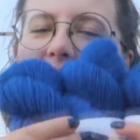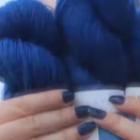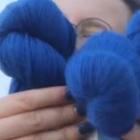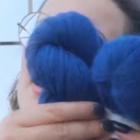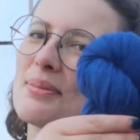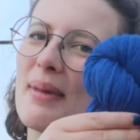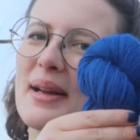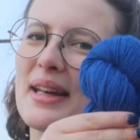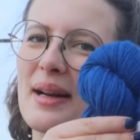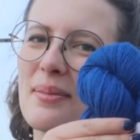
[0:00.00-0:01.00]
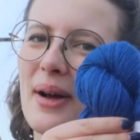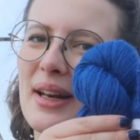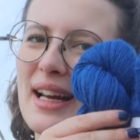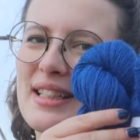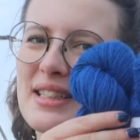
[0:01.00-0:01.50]
you match my nail
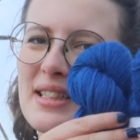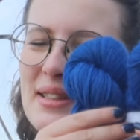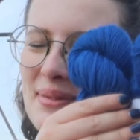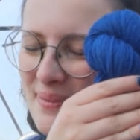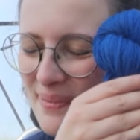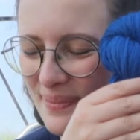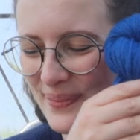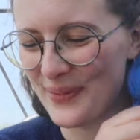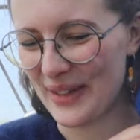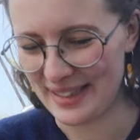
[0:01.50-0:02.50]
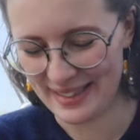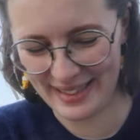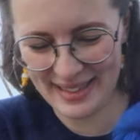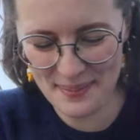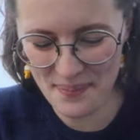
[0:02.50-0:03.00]
polish.
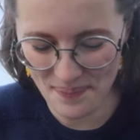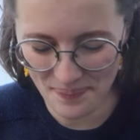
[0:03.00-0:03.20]
Pretty